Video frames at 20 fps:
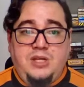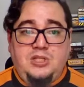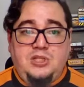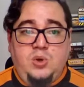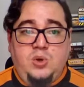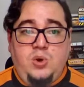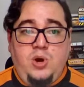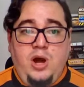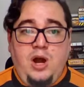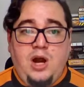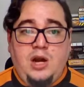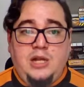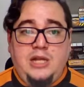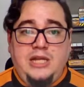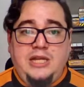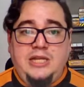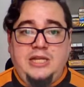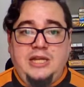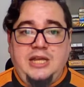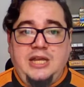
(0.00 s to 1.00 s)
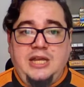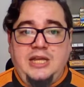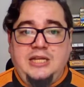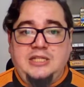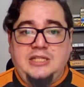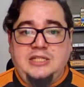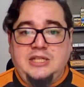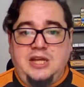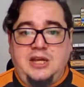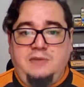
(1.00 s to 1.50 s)
So Arlen
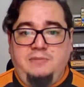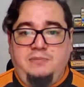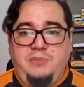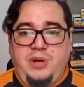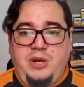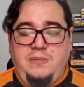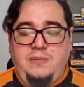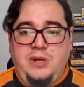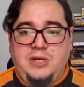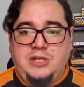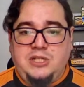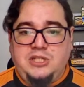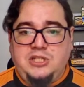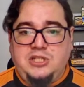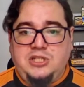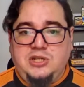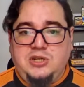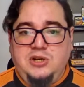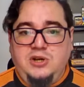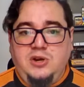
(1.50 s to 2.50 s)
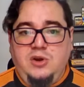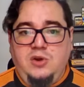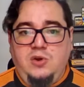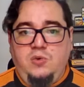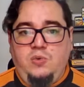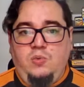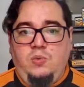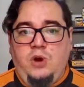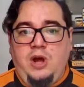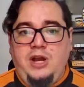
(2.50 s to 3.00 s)
is pretty much
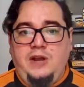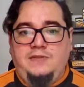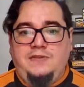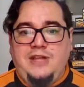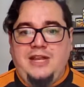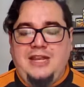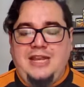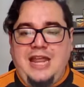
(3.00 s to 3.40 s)
one of the